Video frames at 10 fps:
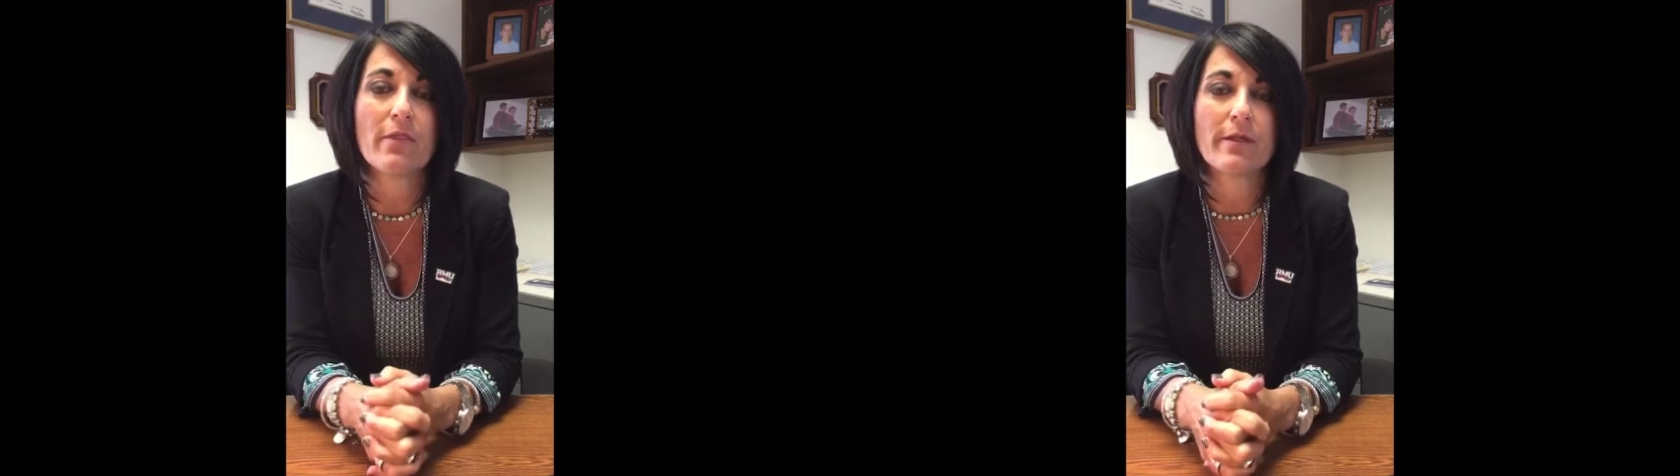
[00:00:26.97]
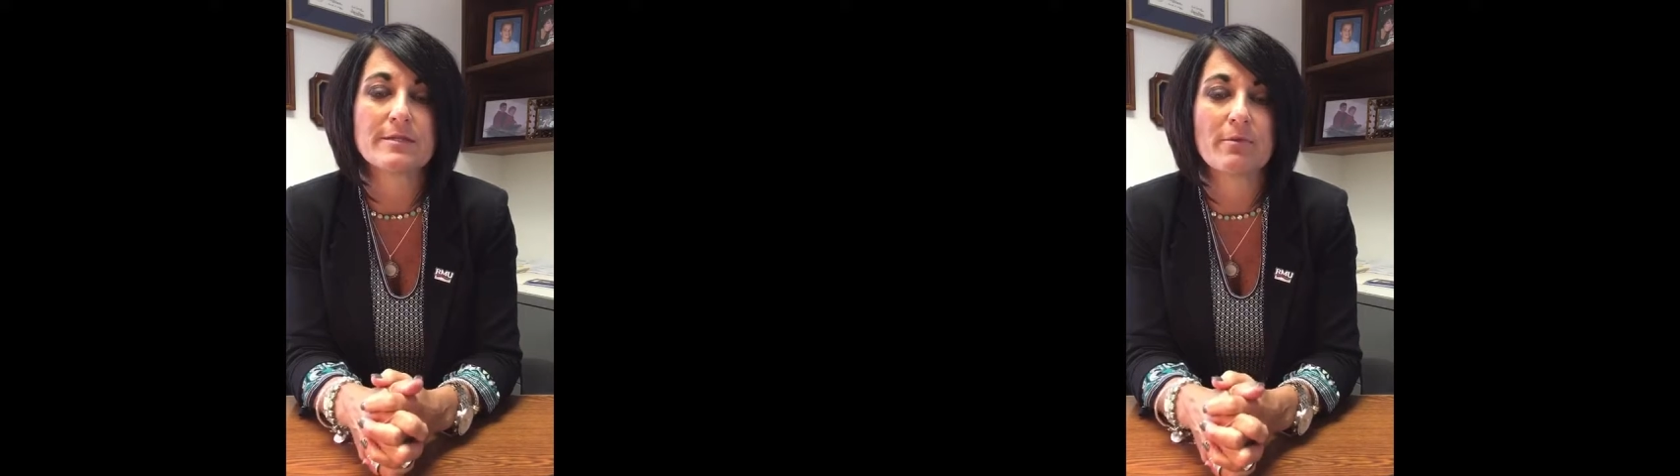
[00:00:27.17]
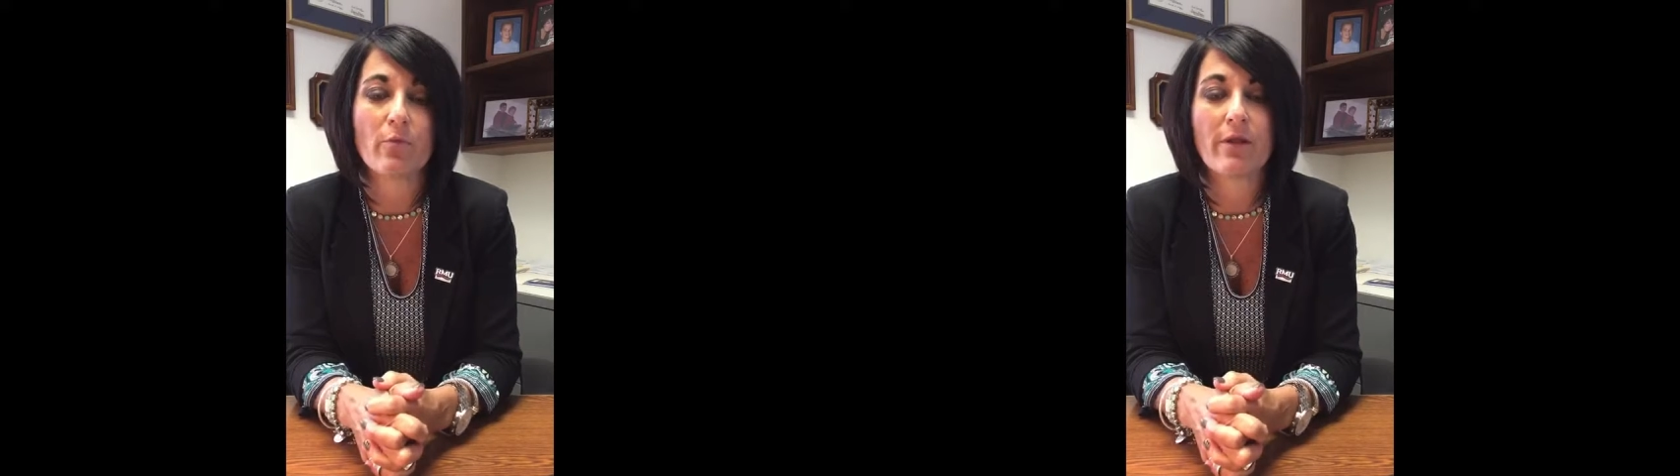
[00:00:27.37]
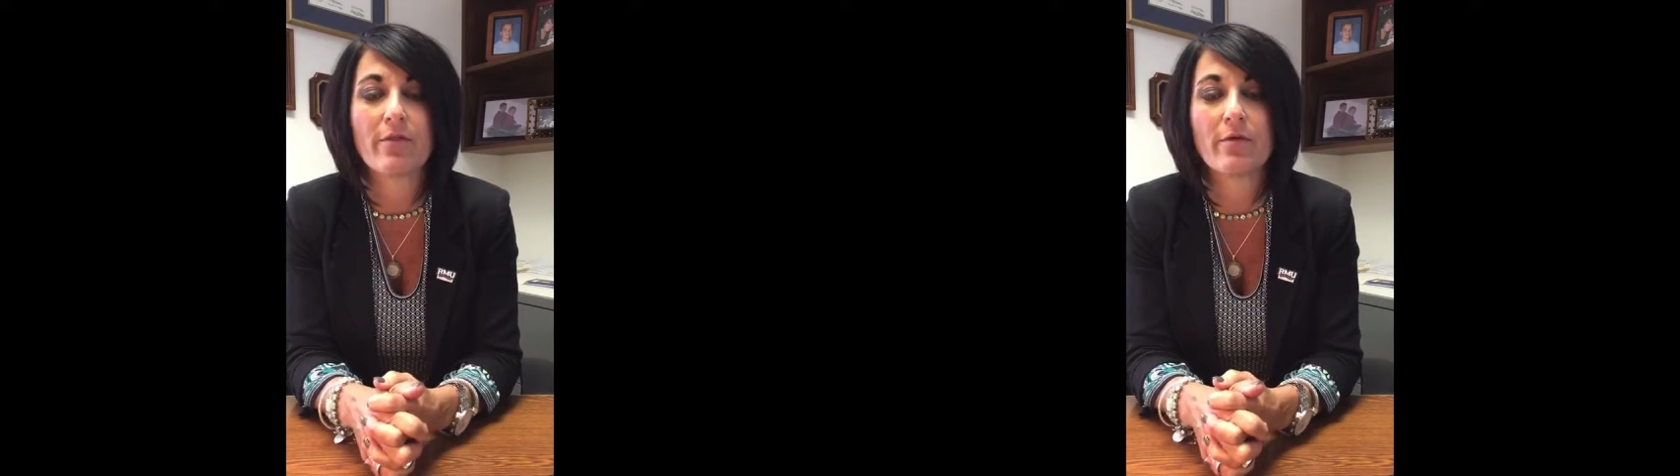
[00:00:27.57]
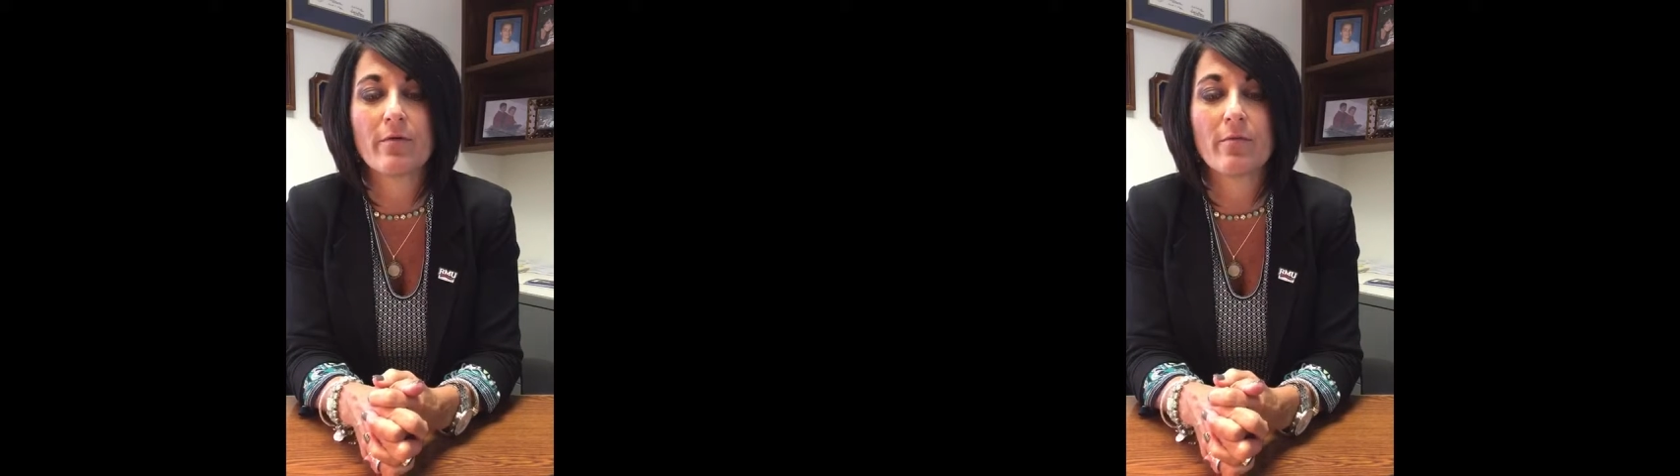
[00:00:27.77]
that's been one of
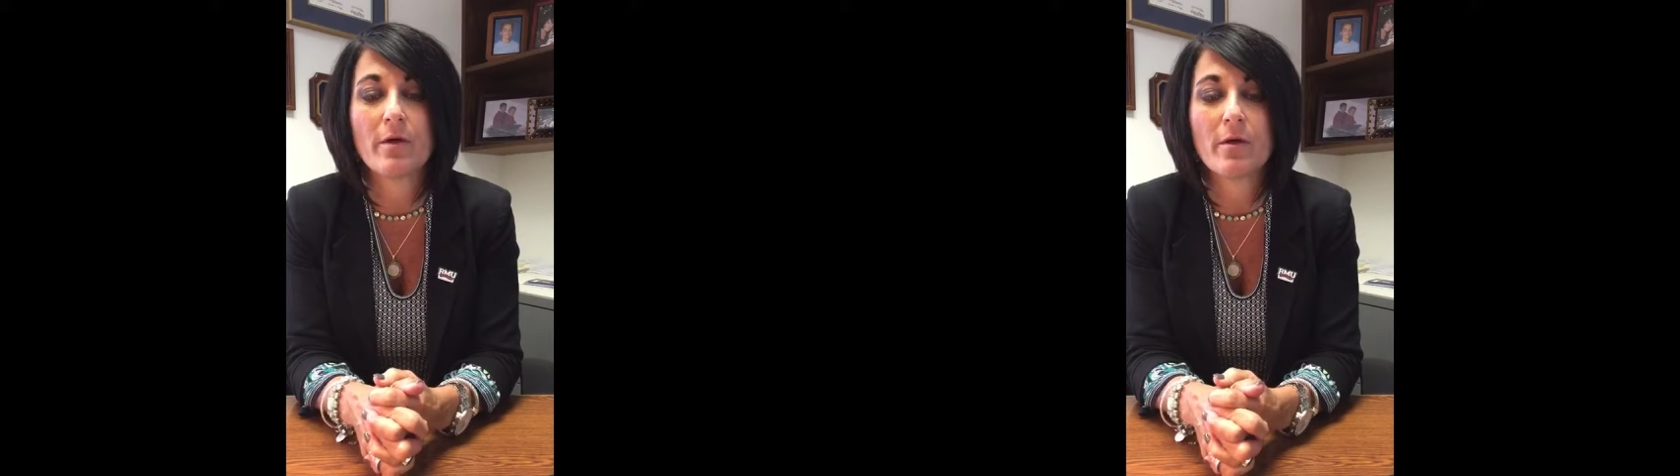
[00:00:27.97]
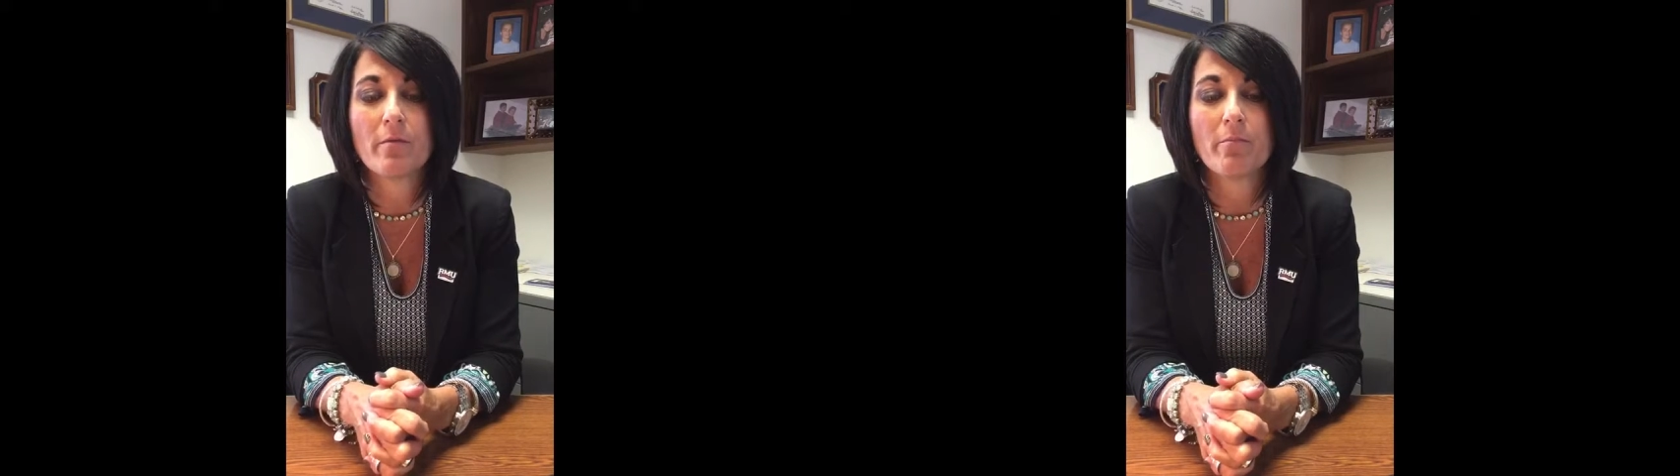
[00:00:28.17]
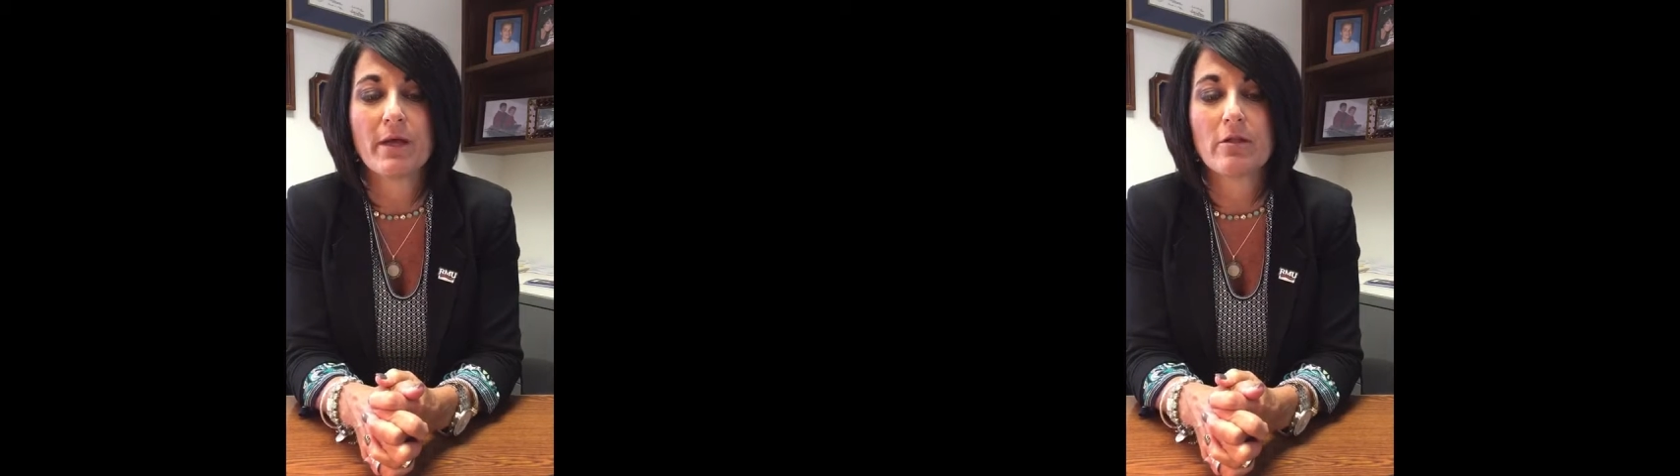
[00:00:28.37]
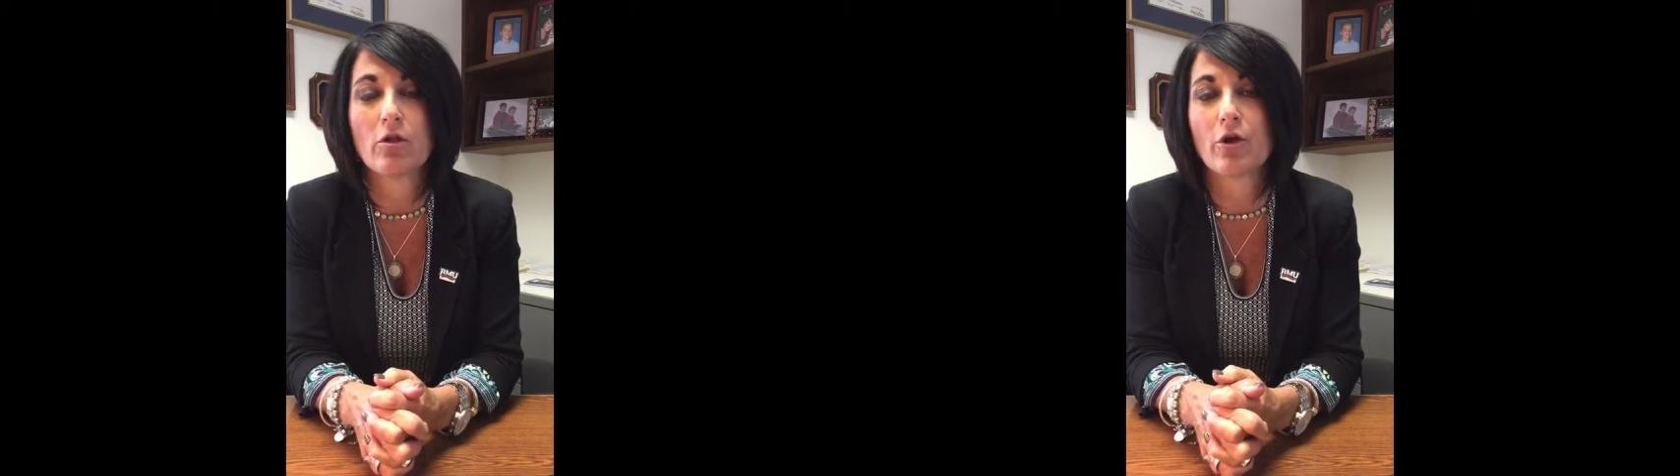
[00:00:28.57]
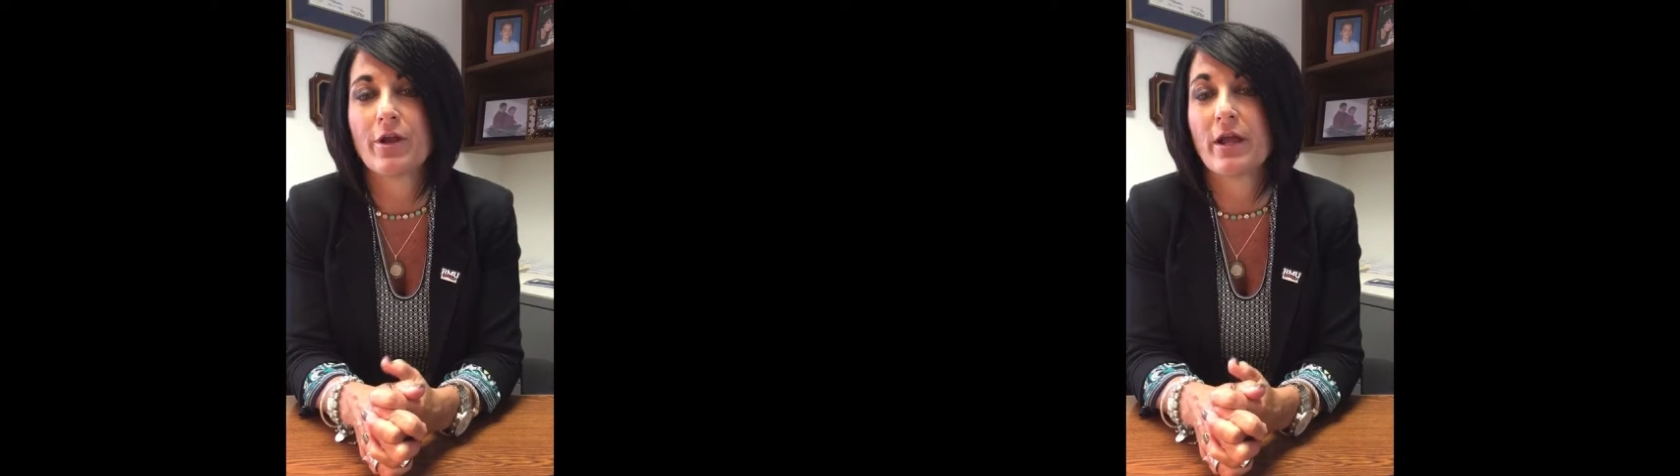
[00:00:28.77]
the big
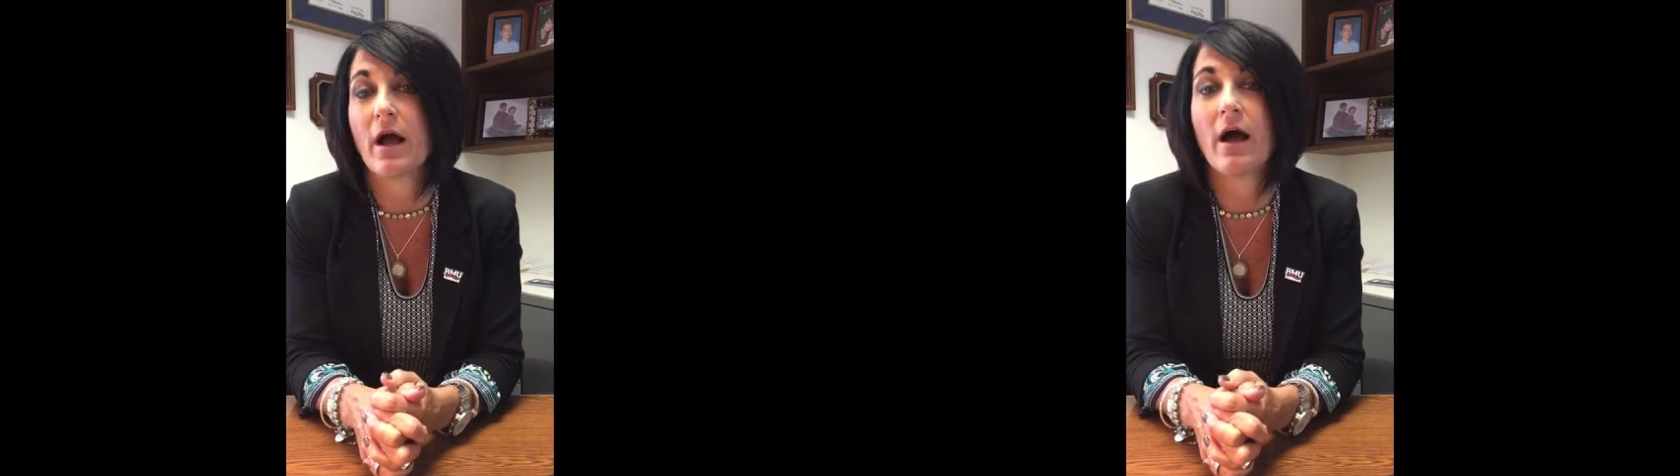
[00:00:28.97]
learning